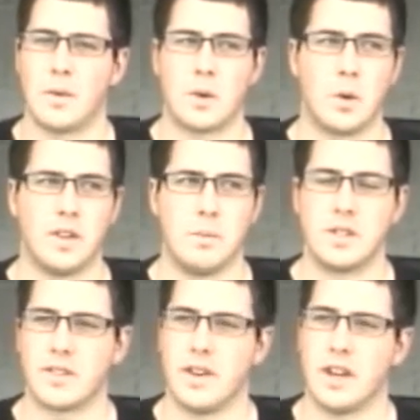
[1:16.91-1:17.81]
record the
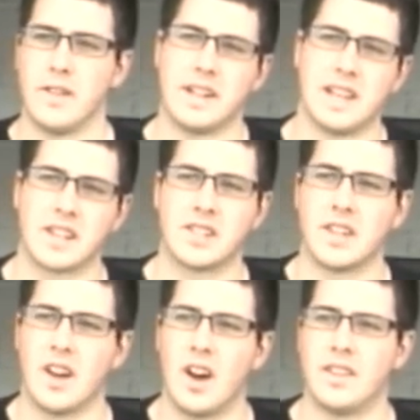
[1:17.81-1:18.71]
music video that's
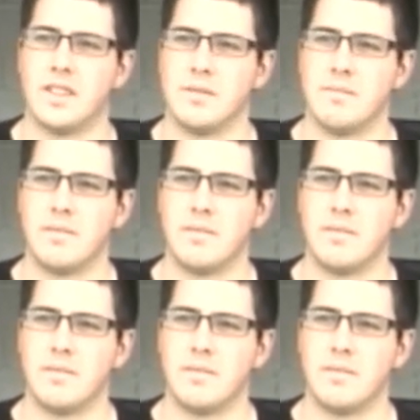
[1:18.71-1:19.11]
actually on the,